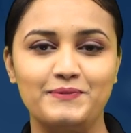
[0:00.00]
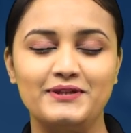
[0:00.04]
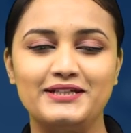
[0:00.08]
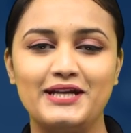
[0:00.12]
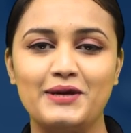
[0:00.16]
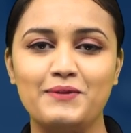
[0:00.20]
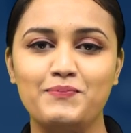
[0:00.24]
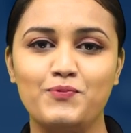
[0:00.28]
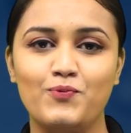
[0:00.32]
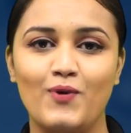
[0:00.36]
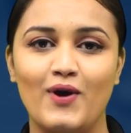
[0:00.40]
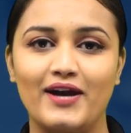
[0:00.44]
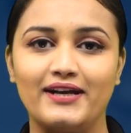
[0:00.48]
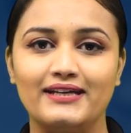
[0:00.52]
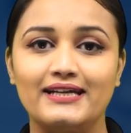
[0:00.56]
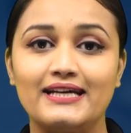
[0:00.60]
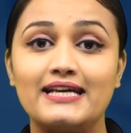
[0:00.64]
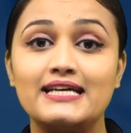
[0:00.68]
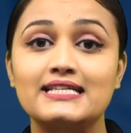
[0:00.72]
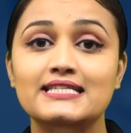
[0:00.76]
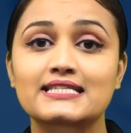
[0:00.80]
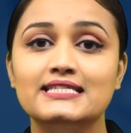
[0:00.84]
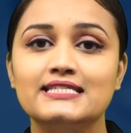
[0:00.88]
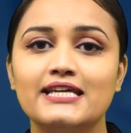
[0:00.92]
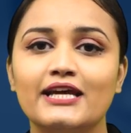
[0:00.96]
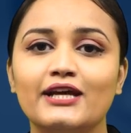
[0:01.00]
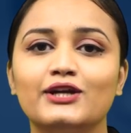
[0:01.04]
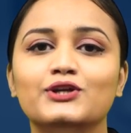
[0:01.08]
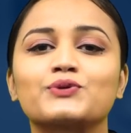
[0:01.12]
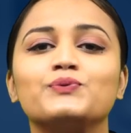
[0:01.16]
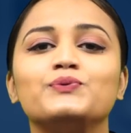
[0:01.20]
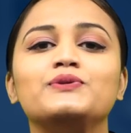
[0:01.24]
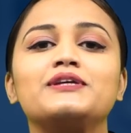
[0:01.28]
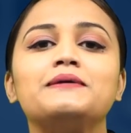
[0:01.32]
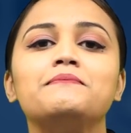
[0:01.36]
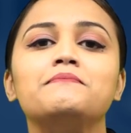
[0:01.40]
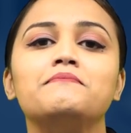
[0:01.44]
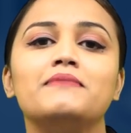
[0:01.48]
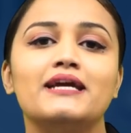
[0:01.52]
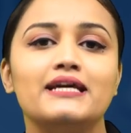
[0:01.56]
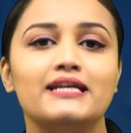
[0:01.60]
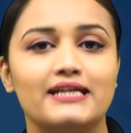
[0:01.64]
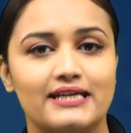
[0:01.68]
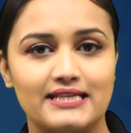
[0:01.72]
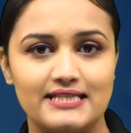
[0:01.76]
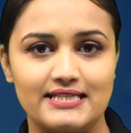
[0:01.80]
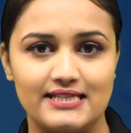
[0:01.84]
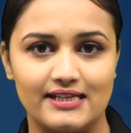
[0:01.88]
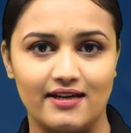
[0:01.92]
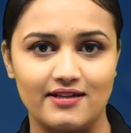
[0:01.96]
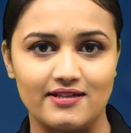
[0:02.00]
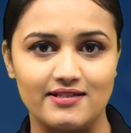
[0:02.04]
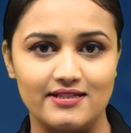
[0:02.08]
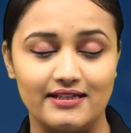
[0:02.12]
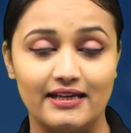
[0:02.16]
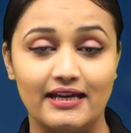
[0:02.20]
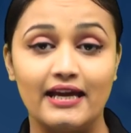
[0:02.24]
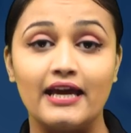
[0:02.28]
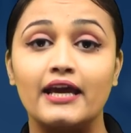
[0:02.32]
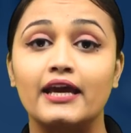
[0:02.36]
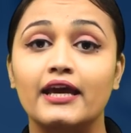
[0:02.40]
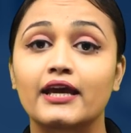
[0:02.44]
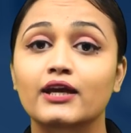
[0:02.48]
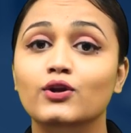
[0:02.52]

Tip 1. Stick to the main NCRT.